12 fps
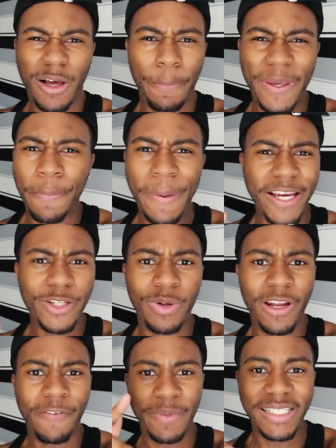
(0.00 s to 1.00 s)
like a big major
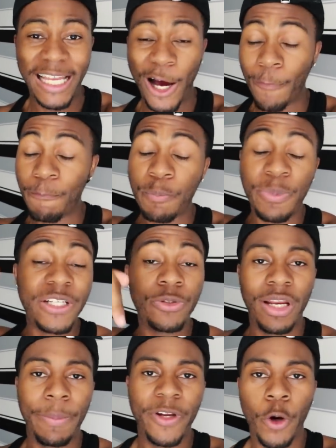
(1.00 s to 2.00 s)
one I've missed out, be
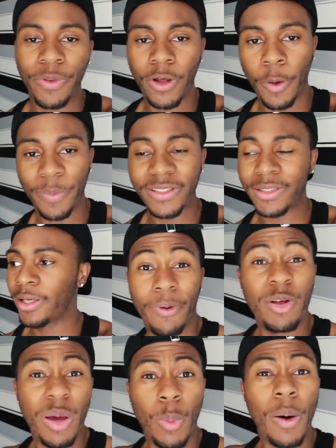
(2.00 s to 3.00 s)
sure to let me know in the comments.
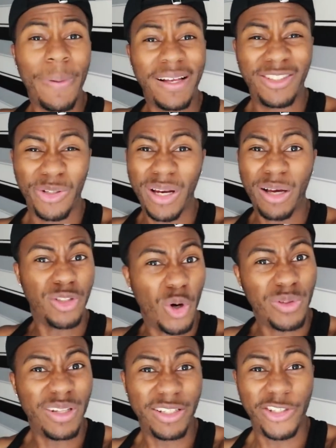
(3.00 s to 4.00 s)
But anyway, what I'm about to do now is
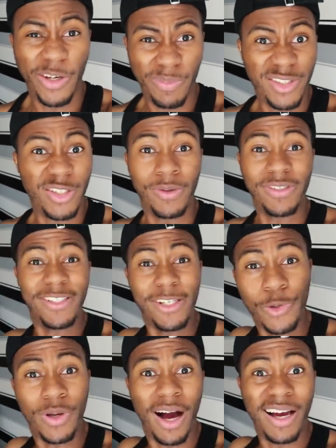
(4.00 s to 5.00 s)
go to the gym, so I'll
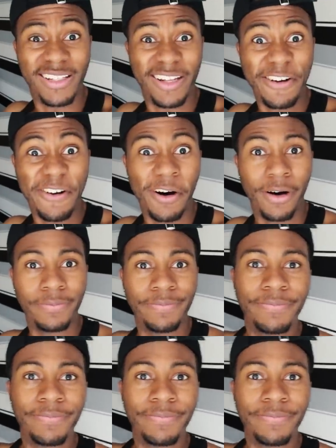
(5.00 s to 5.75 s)
see you guys in the car.